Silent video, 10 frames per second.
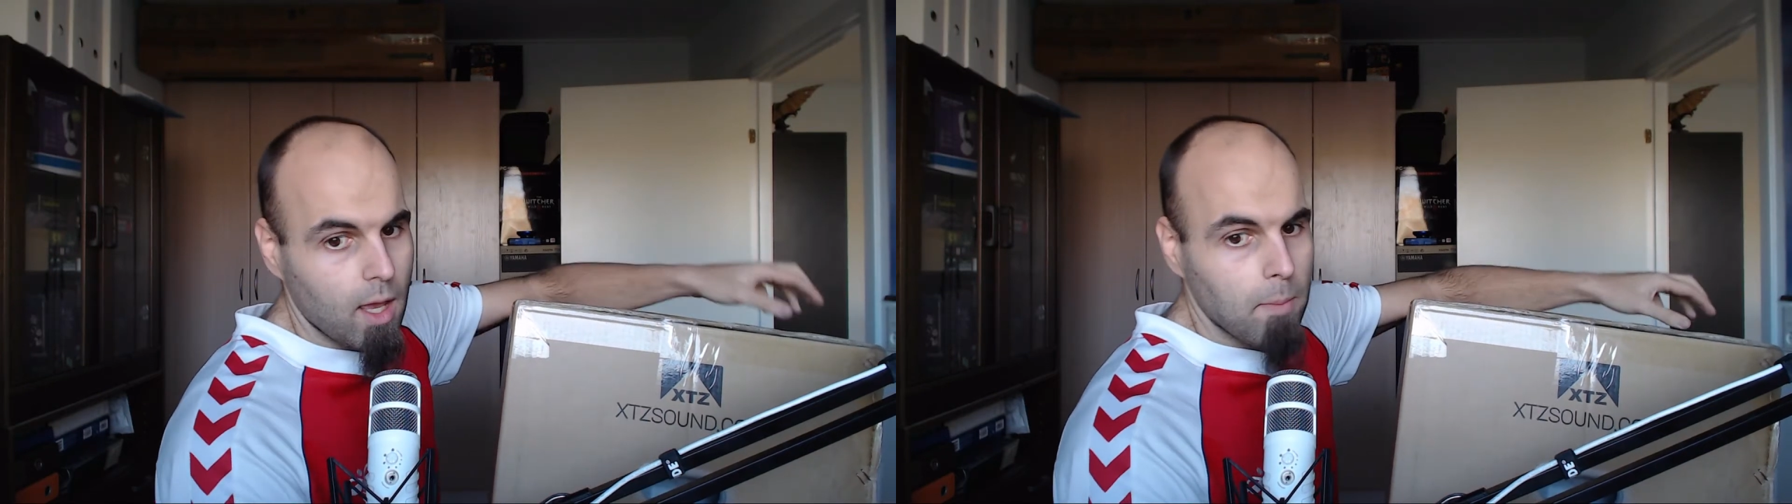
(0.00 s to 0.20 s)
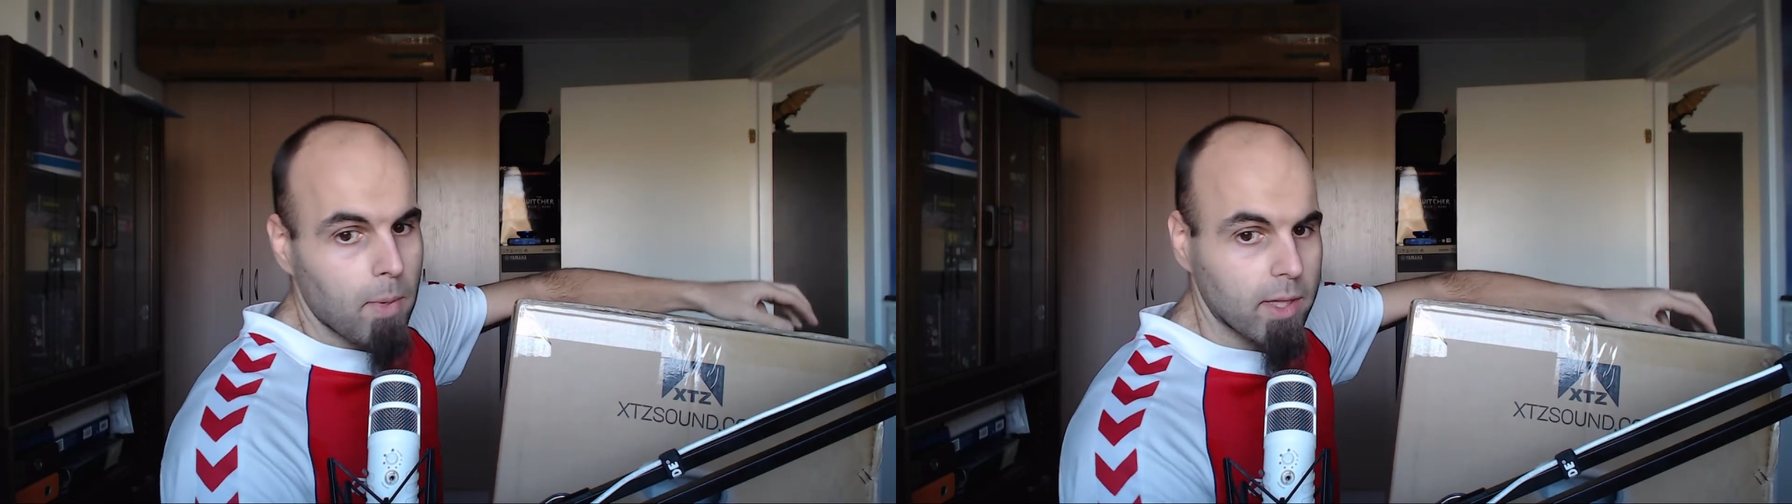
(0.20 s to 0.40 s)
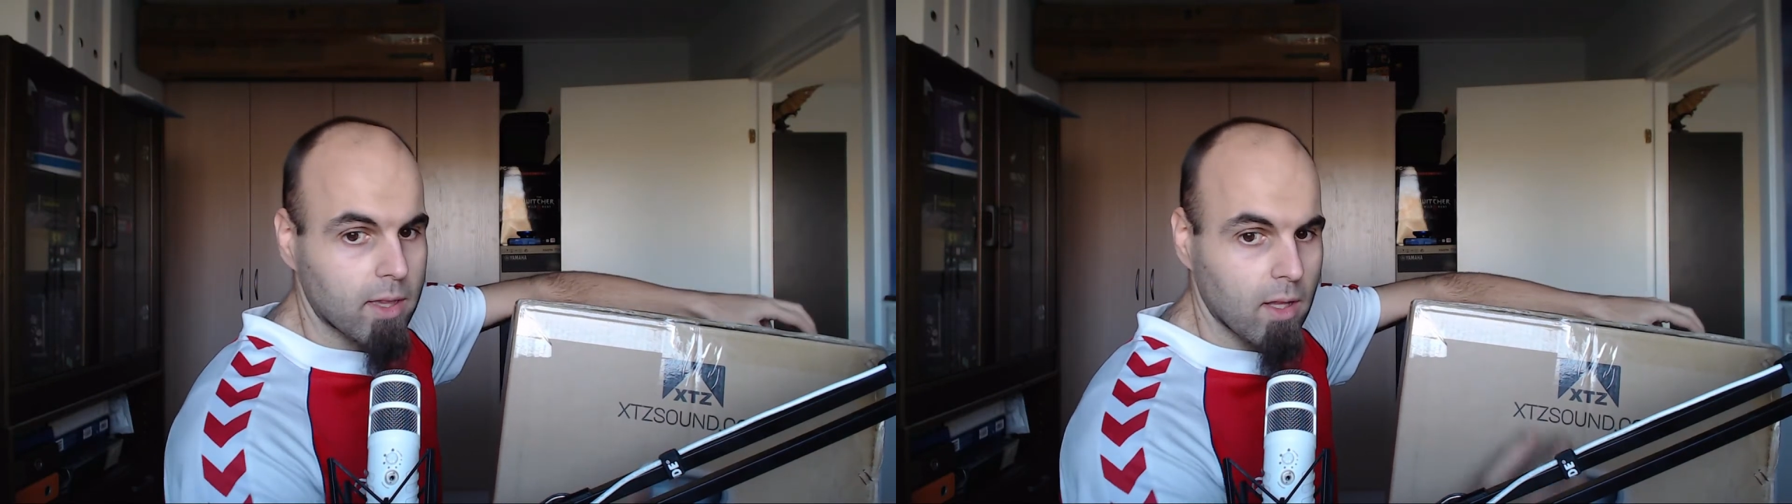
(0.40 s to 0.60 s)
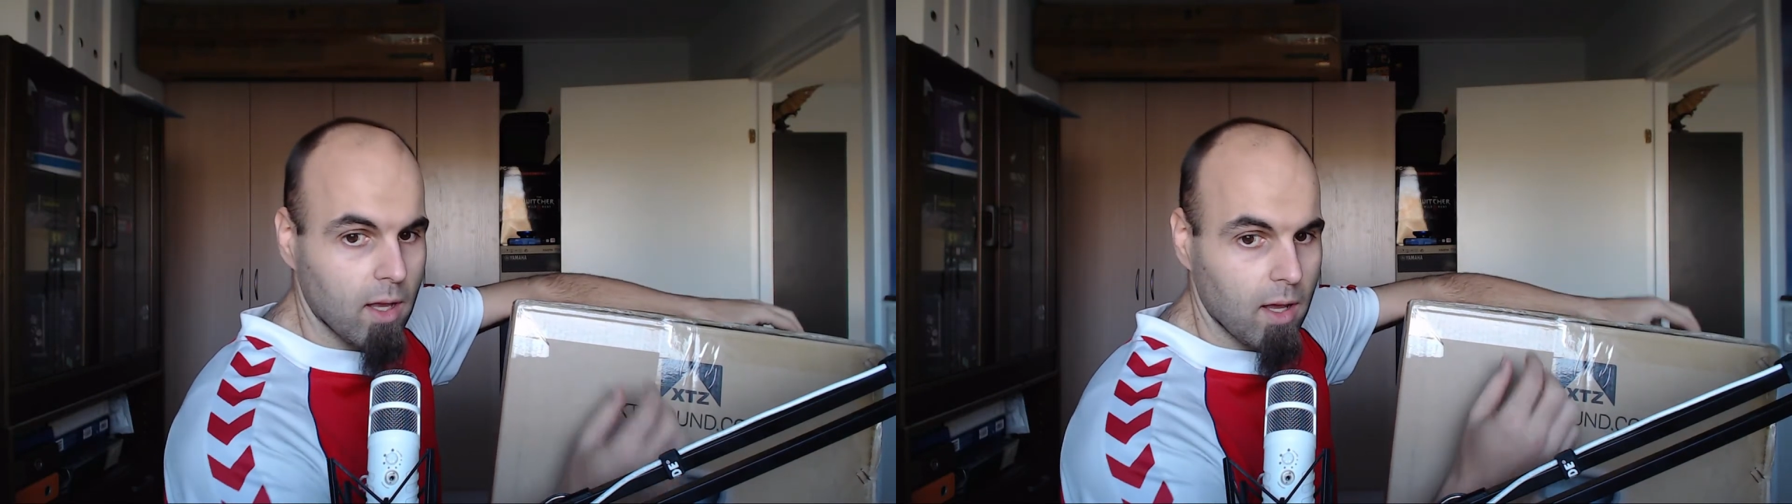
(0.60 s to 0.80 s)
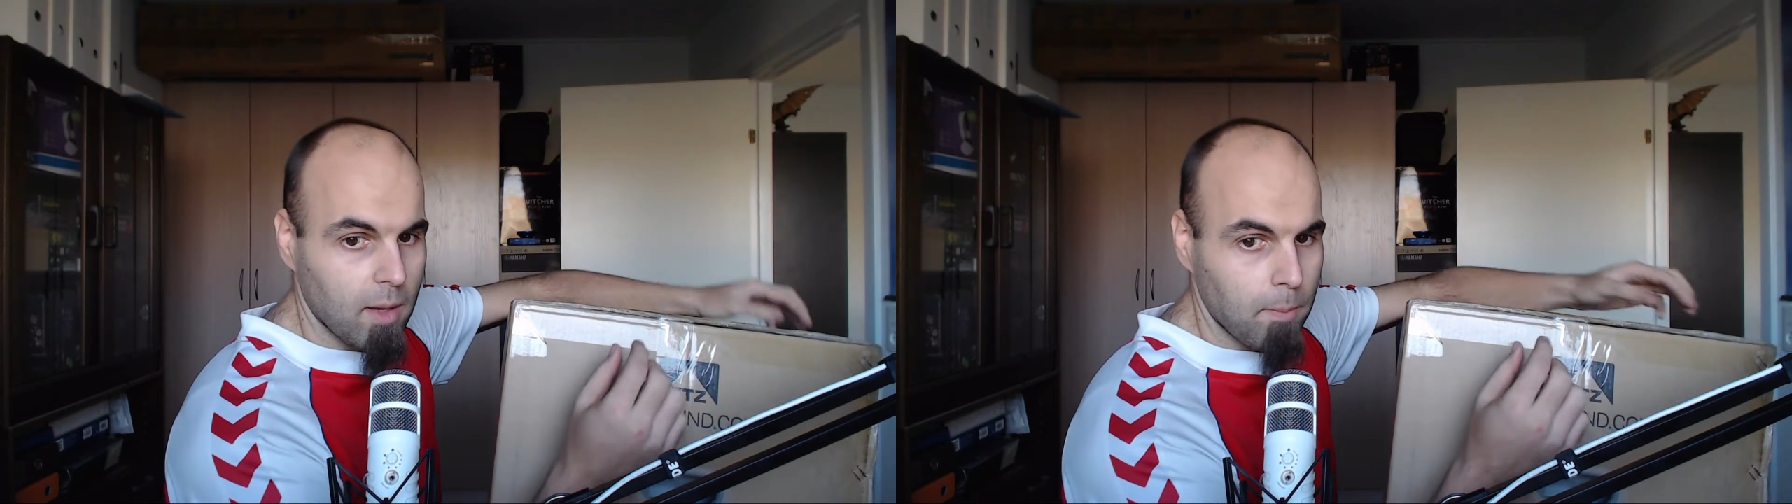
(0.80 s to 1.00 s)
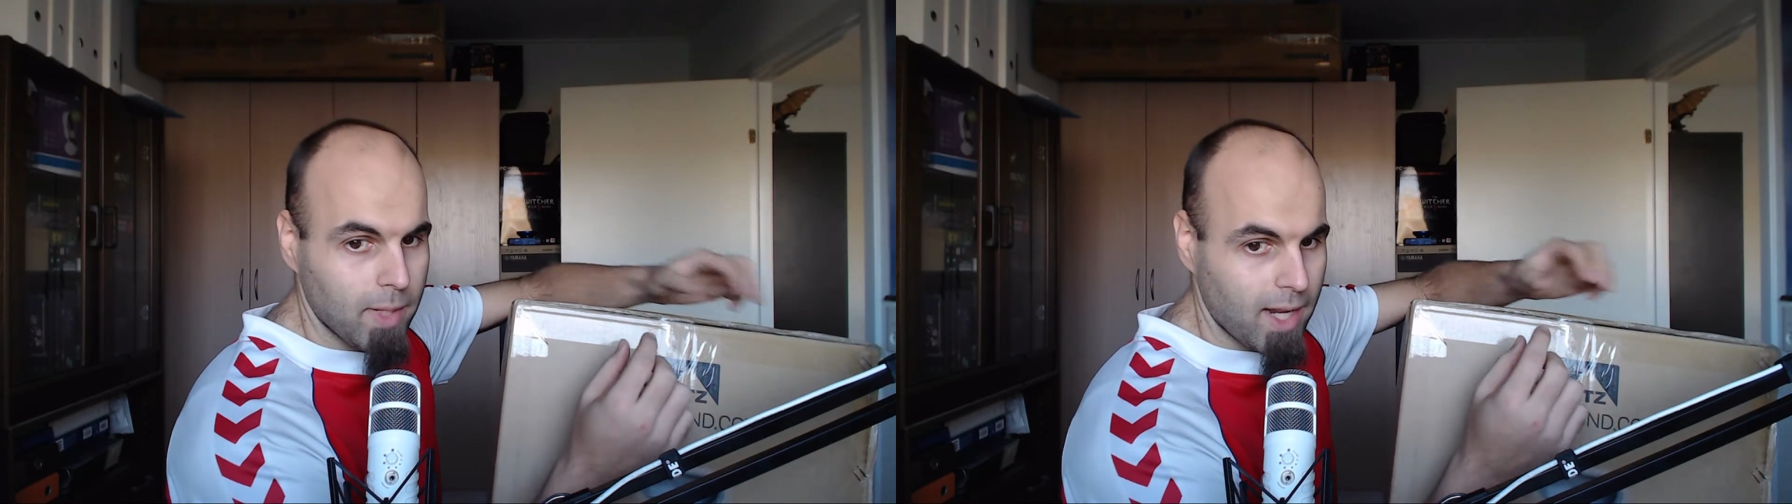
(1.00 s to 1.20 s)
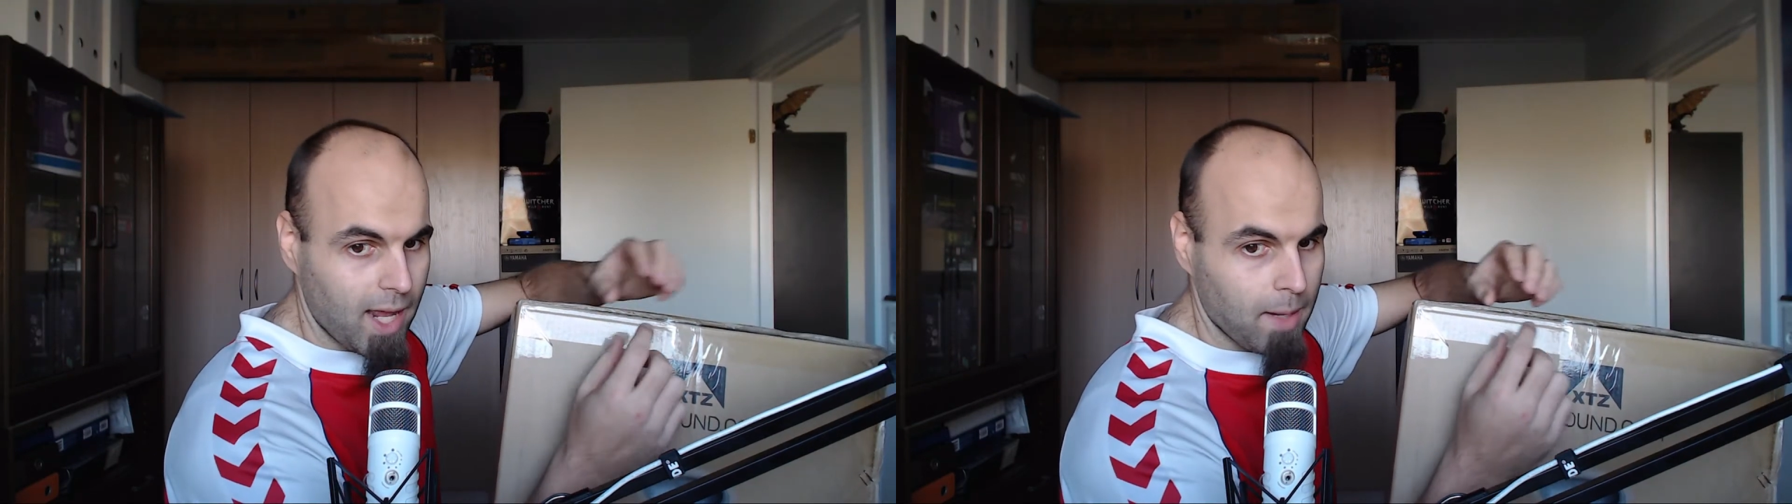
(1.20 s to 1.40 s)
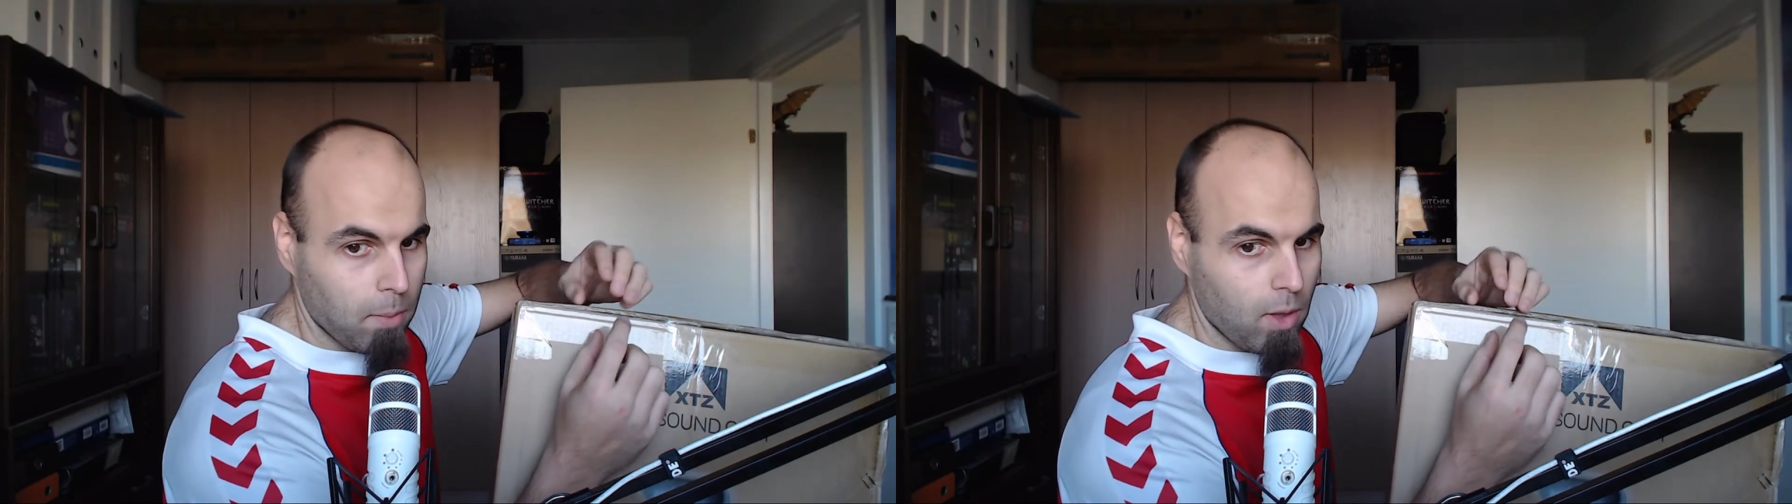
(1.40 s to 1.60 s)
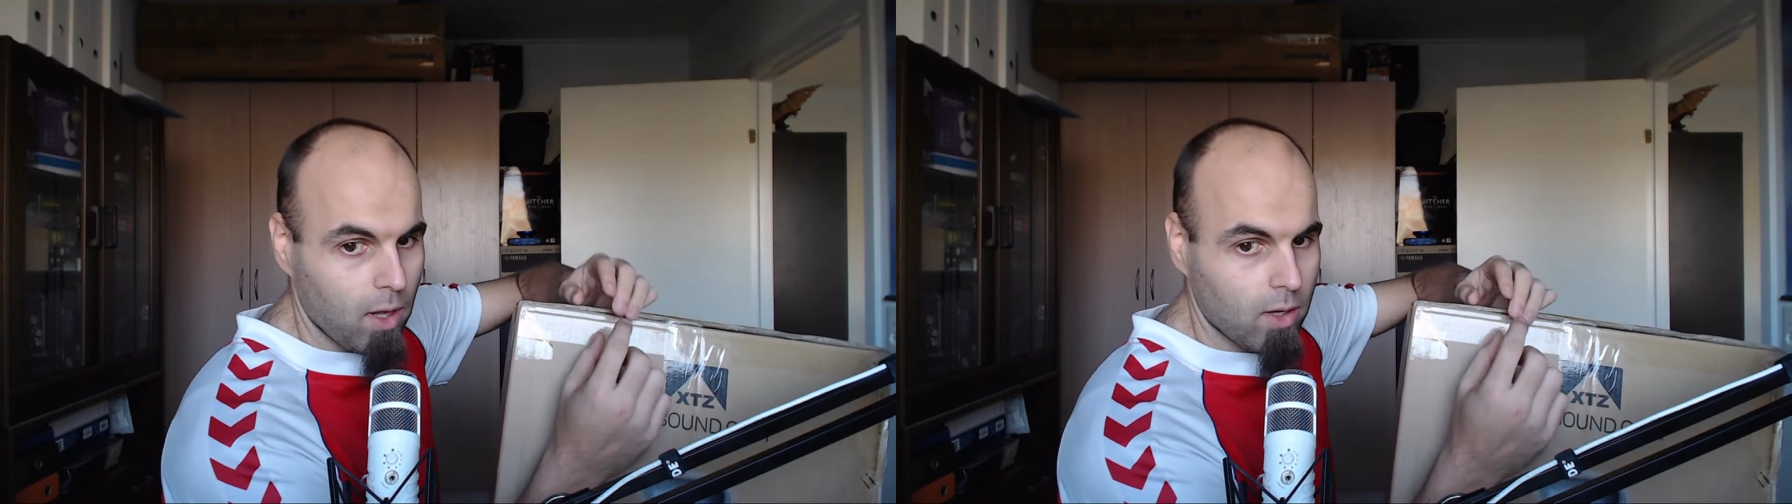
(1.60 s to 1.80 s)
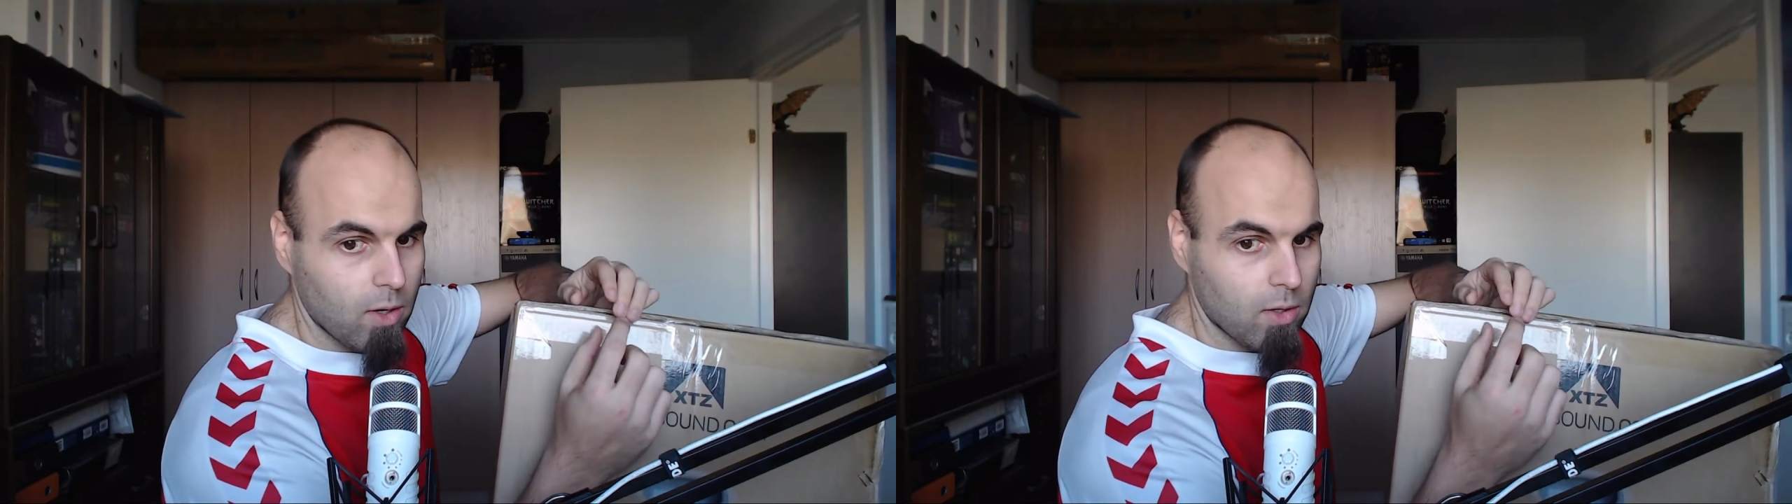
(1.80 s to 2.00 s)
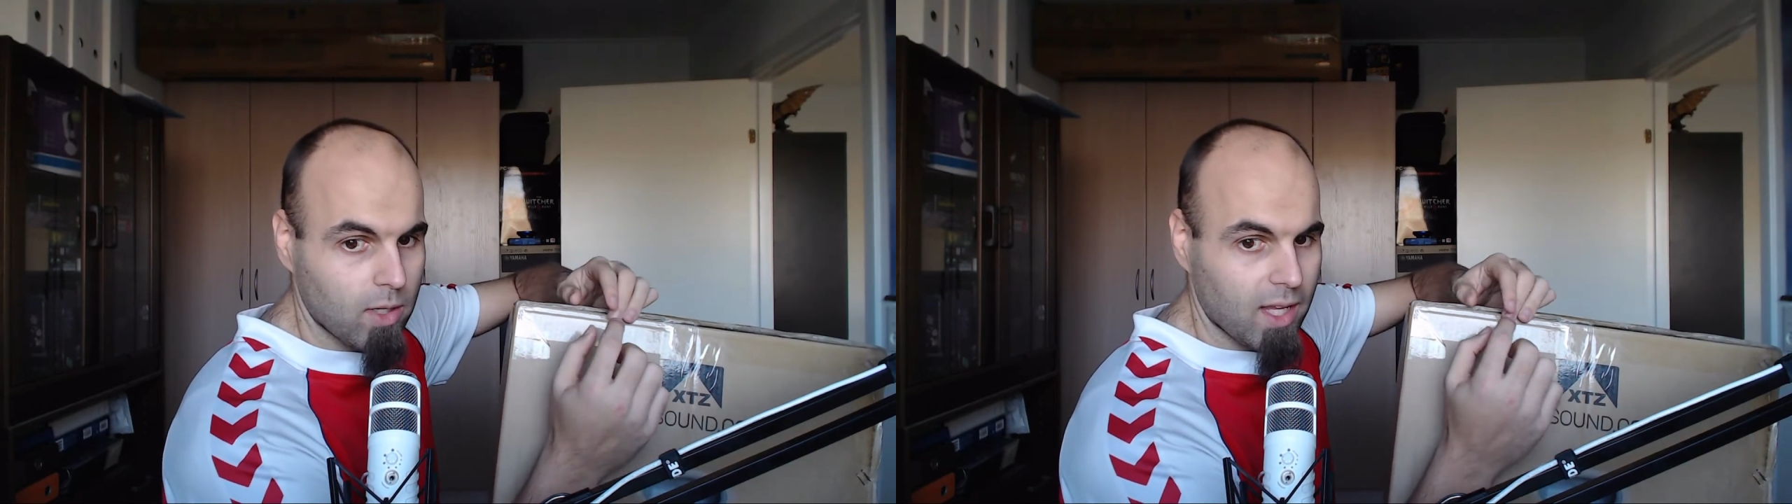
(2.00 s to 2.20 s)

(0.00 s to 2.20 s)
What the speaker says: but the banana plug couldn't